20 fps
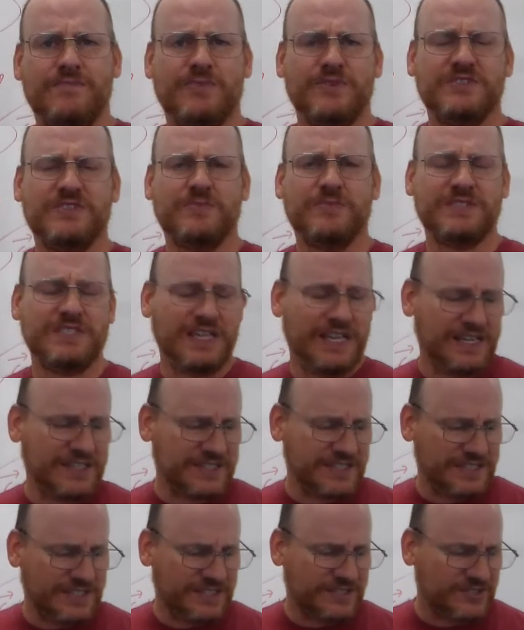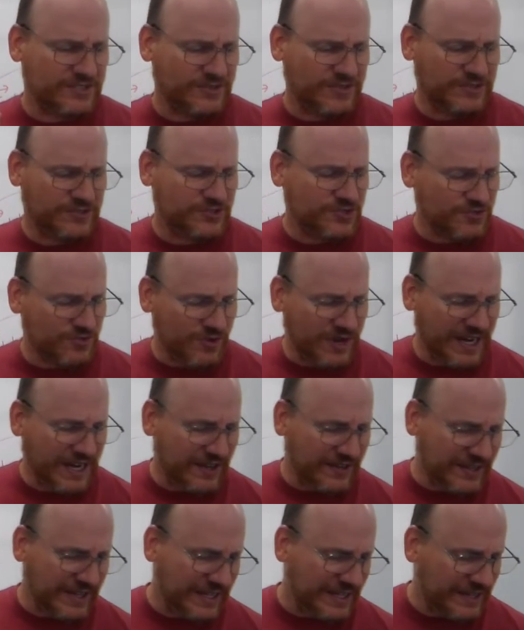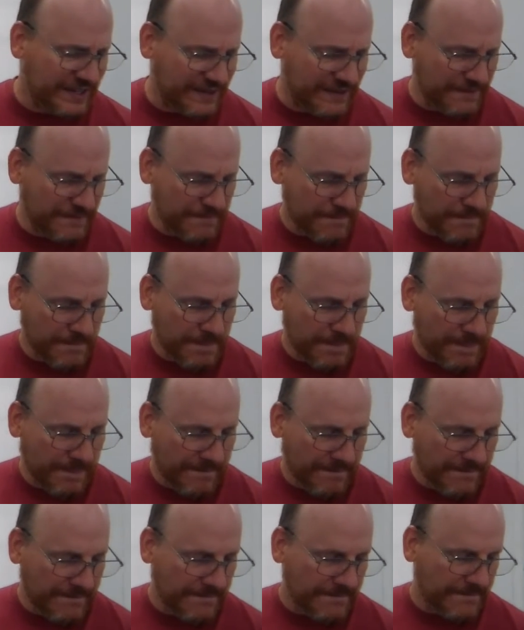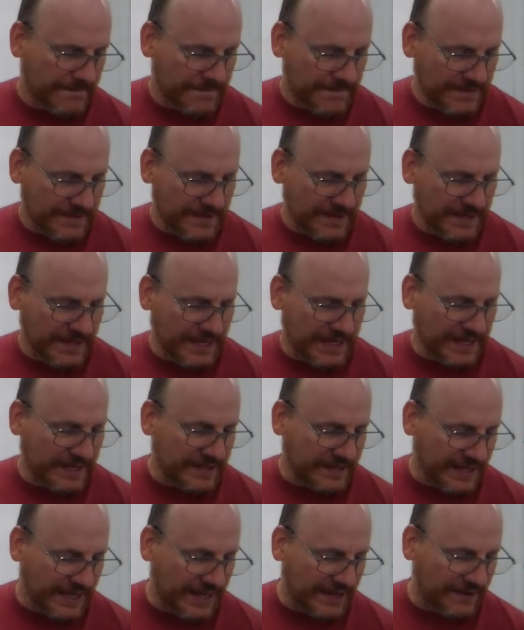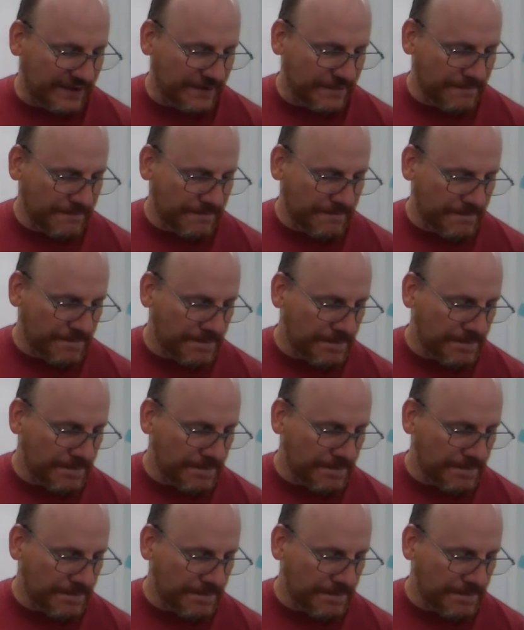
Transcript: precipitation that's sort of trailing a cloud.